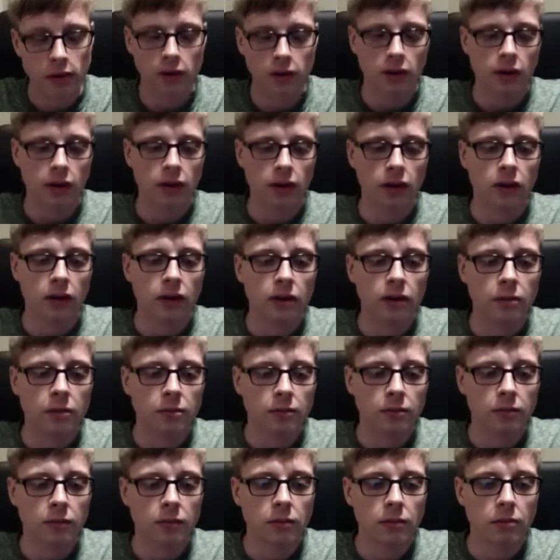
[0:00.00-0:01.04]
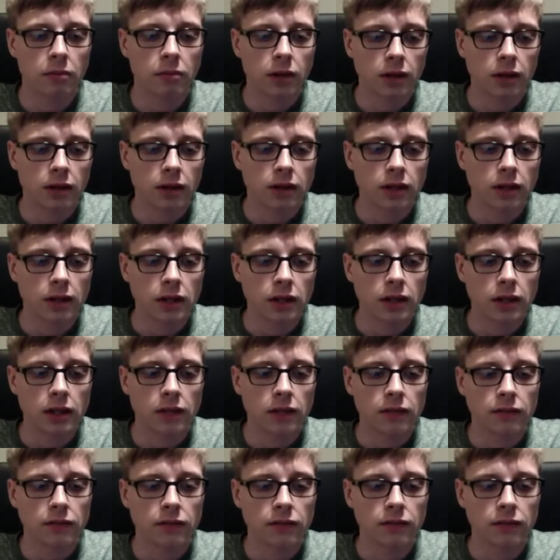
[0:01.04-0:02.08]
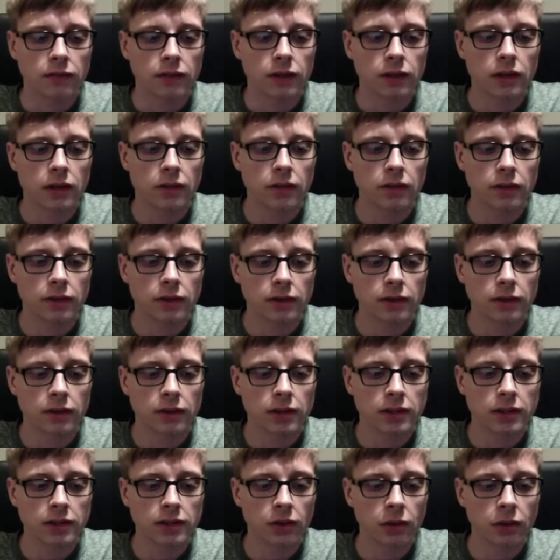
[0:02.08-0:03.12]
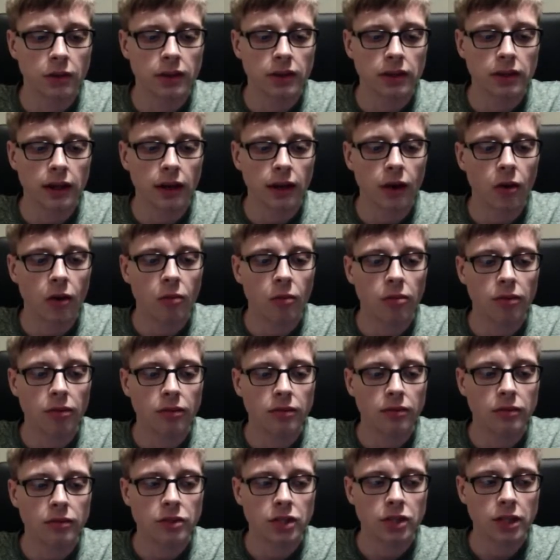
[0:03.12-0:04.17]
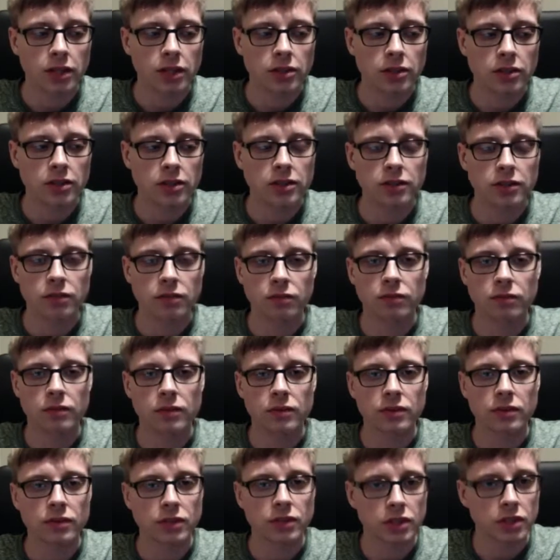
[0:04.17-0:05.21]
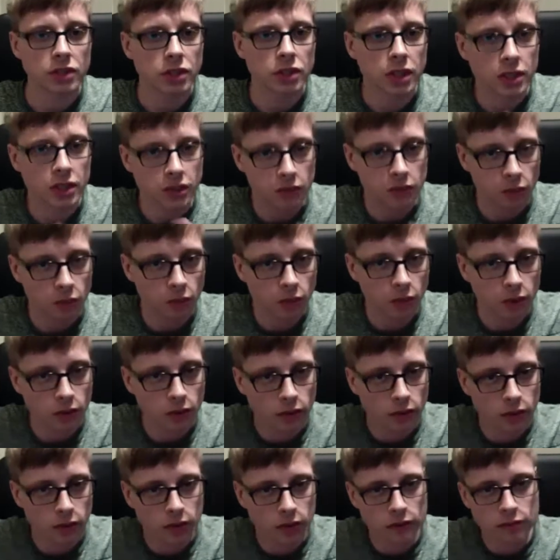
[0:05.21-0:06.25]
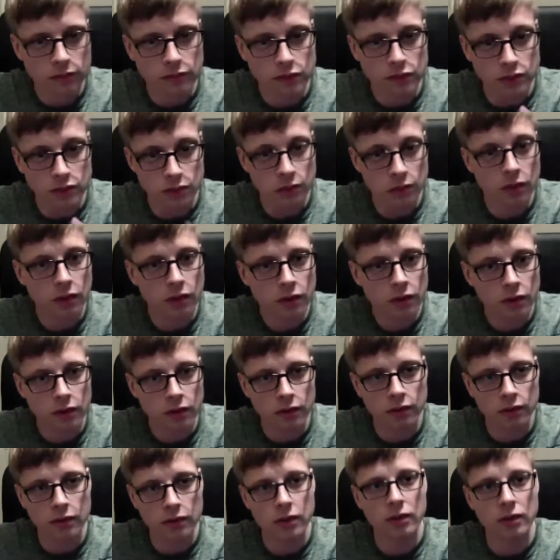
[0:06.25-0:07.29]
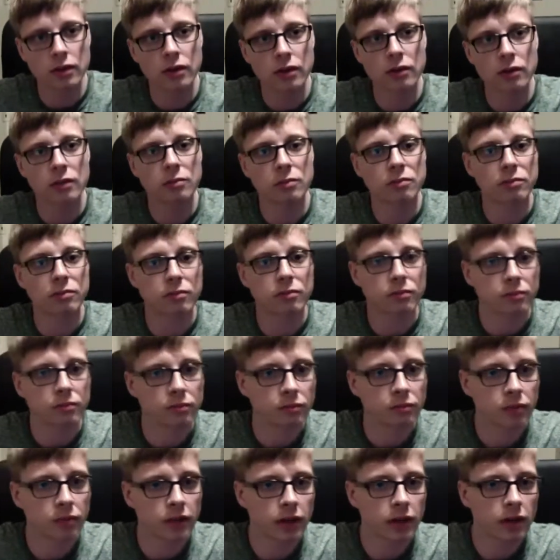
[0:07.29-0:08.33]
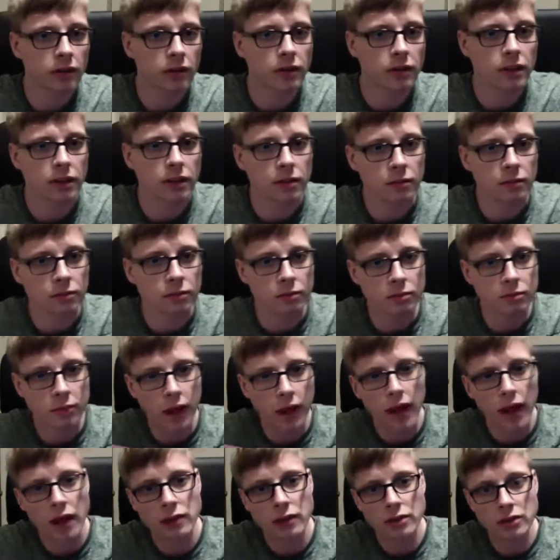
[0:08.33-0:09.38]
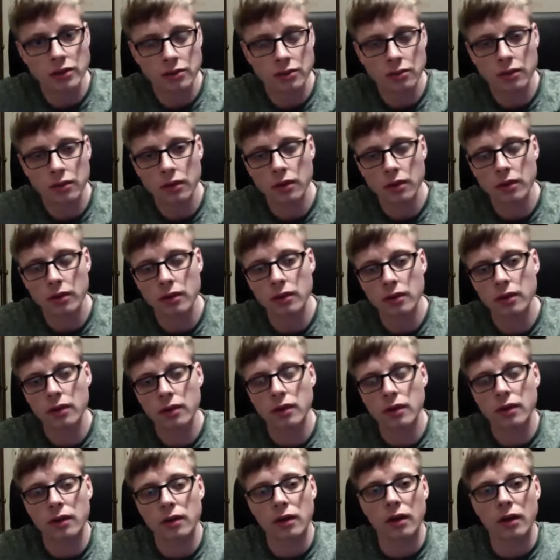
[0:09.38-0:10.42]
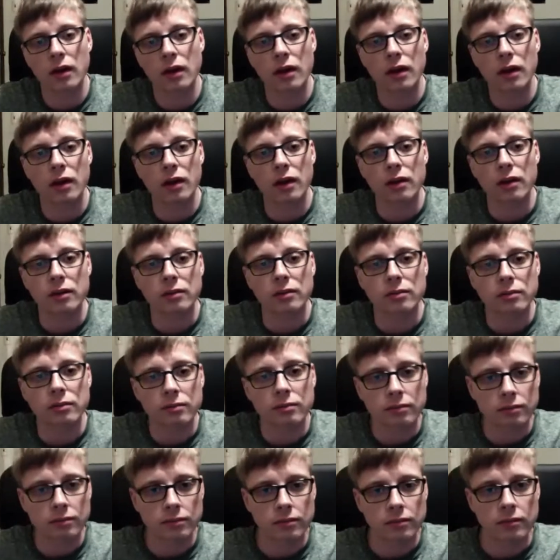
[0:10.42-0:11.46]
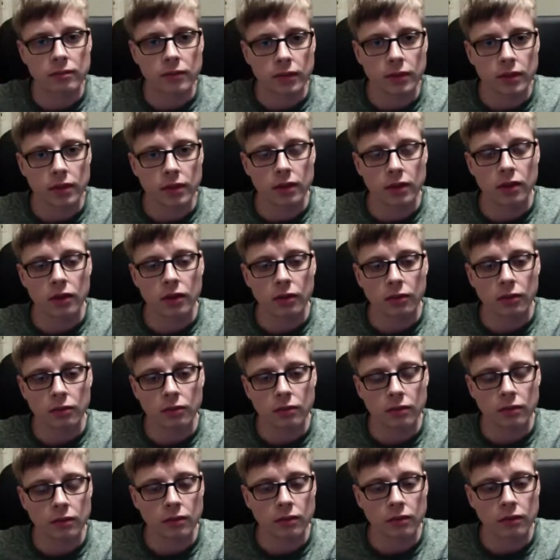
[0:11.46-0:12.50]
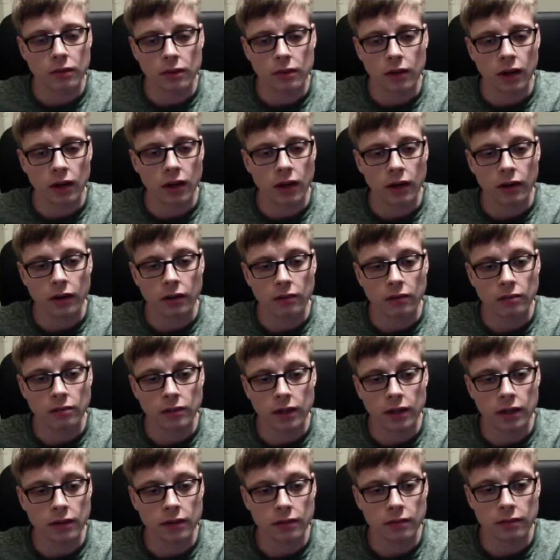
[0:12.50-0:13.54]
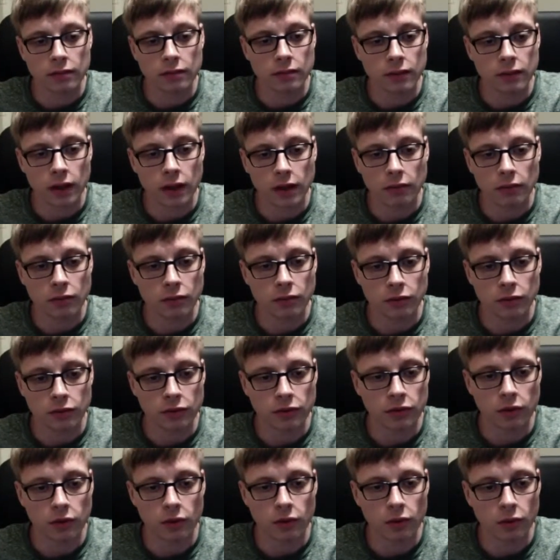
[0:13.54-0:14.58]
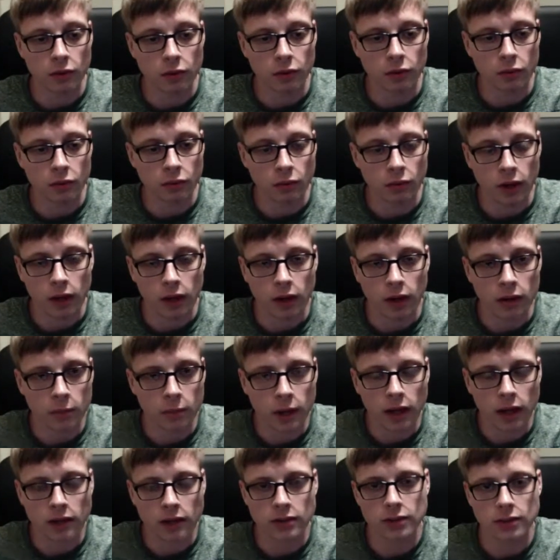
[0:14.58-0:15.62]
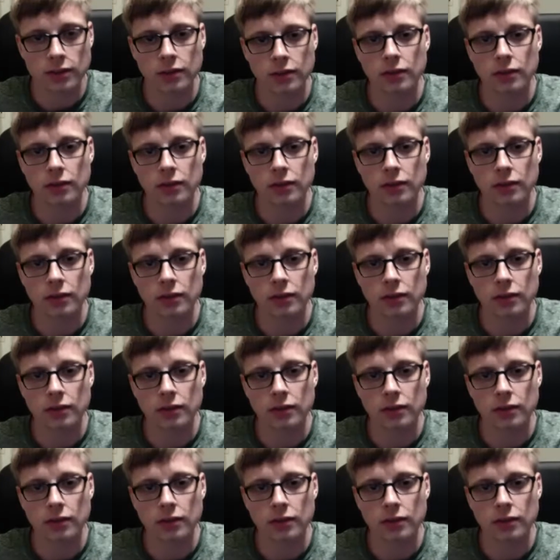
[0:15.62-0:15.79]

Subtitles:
But if it's going to help change the world sooner, and bring everything back sooner, you know, then I will so wear a mask.